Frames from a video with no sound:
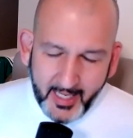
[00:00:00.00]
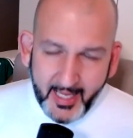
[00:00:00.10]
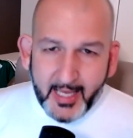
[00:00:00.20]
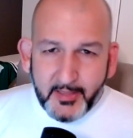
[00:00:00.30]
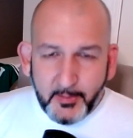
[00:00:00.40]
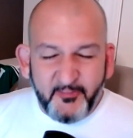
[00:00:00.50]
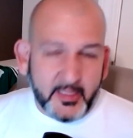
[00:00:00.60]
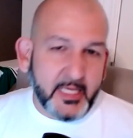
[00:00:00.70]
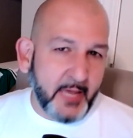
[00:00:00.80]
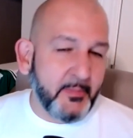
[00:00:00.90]
And the
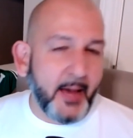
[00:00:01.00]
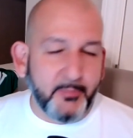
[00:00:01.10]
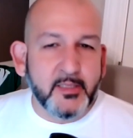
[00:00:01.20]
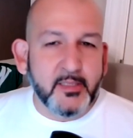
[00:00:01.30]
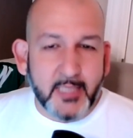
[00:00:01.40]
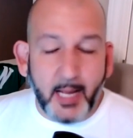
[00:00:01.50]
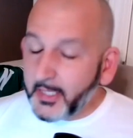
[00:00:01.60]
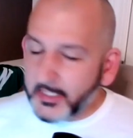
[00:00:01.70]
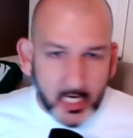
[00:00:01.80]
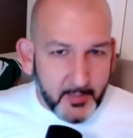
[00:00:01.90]
Philly game happened. I'm
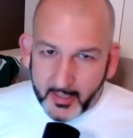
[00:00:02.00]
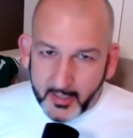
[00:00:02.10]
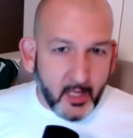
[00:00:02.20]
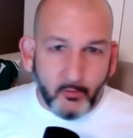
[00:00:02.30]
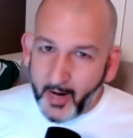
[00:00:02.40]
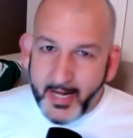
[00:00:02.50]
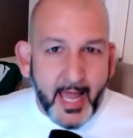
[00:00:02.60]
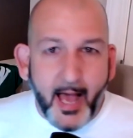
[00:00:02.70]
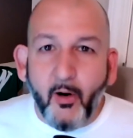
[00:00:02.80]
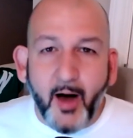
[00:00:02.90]
going to talk about it all right
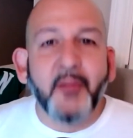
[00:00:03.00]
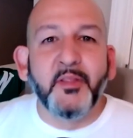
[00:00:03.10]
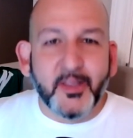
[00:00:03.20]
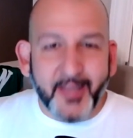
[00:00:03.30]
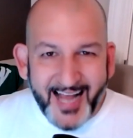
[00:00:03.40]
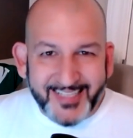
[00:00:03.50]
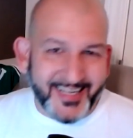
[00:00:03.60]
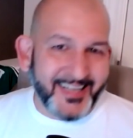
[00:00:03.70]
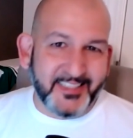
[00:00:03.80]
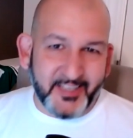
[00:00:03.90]
now on the Locked
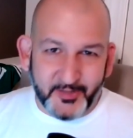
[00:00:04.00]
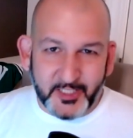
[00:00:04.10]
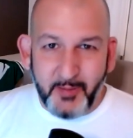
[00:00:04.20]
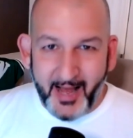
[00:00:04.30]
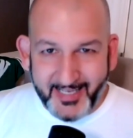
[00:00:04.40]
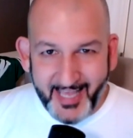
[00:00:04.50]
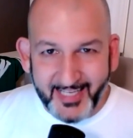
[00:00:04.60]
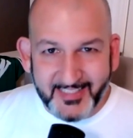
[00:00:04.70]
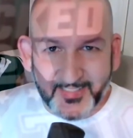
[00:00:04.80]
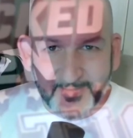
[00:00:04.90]
On Celtics podcast.